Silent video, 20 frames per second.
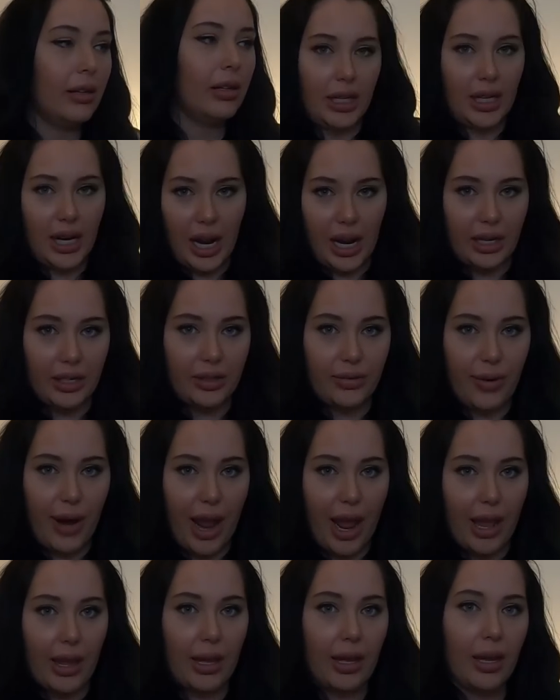Did an
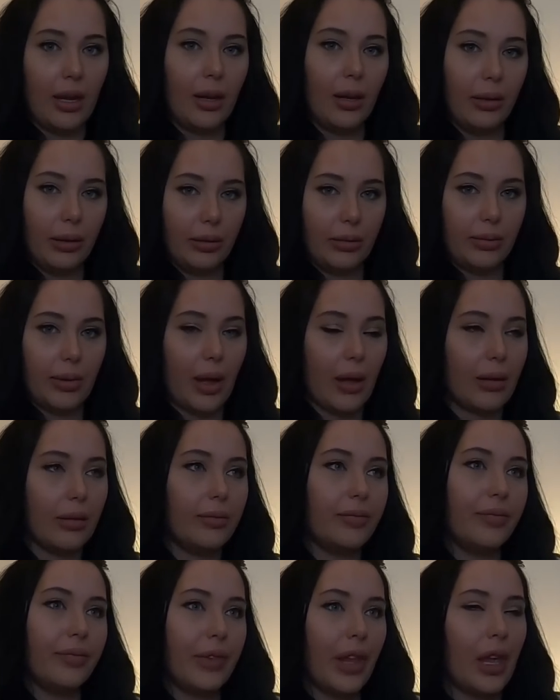x-ray,
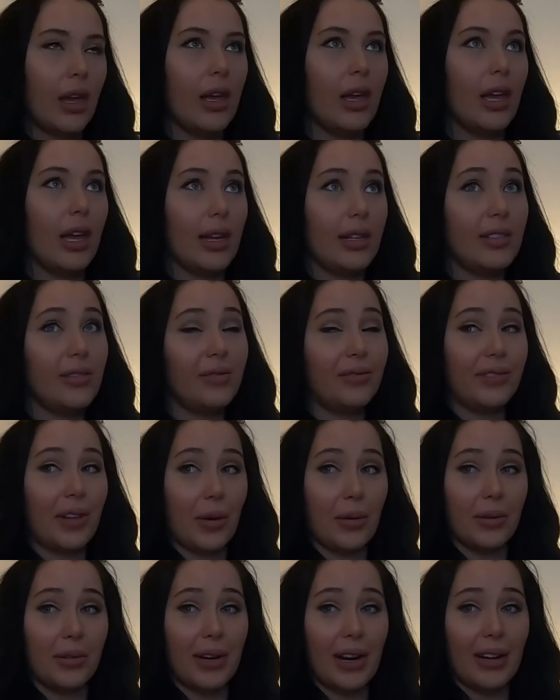well, it's
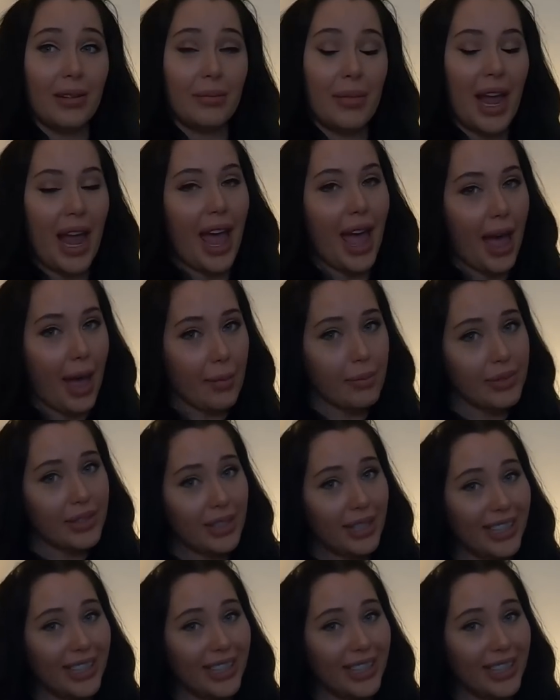floating around in my abs.